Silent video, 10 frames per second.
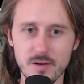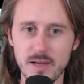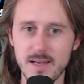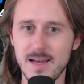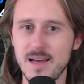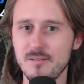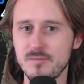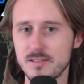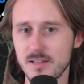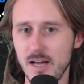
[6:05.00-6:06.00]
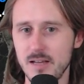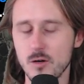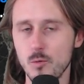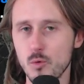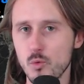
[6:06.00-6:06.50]
of, hey, I have a tight
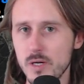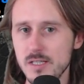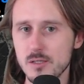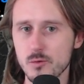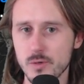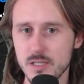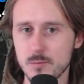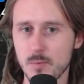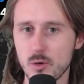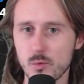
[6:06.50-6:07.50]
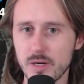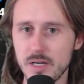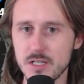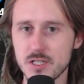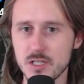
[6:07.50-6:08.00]
open raising range. My
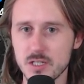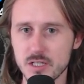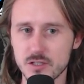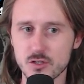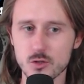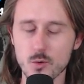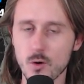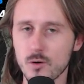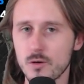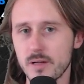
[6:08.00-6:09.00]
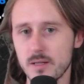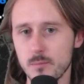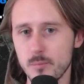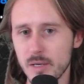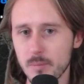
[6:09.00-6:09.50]
range is stronger than the
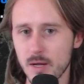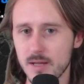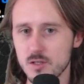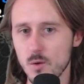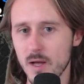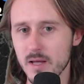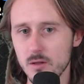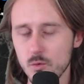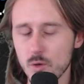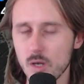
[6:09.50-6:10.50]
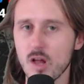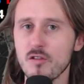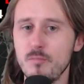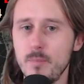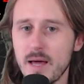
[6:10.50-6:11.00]
big blind, so I can do a lot
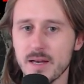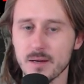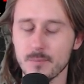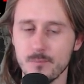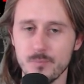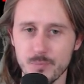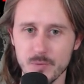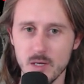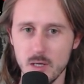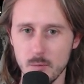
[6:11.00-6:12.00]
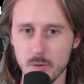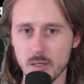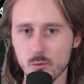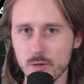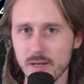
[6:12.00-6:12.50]
of betting. But
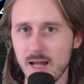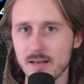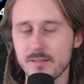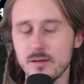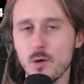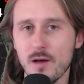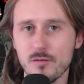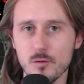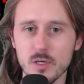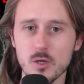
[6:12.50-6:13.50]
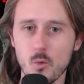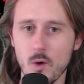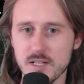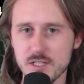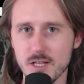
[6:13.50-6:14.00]
in reality, you have to be
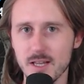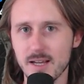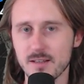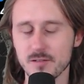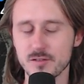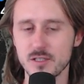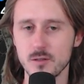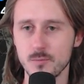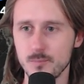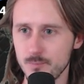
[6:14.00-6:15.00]
quite selective still.